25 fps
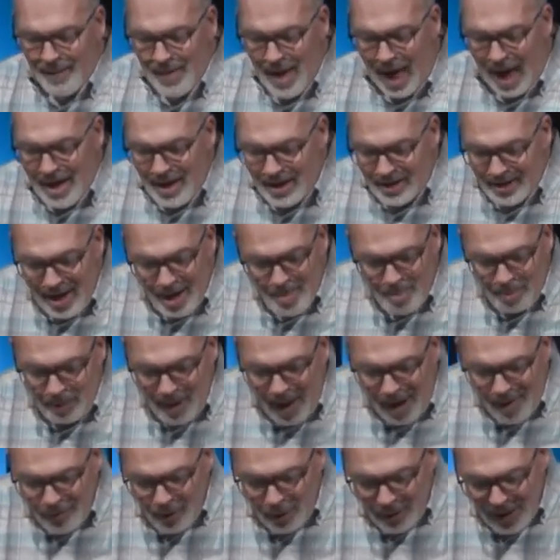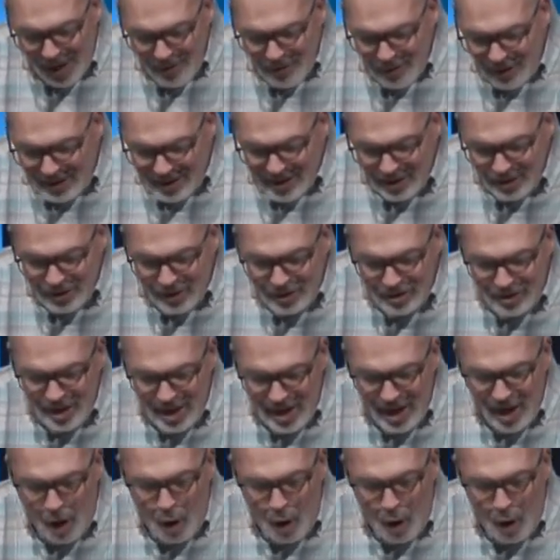at a deep level. And I think this is the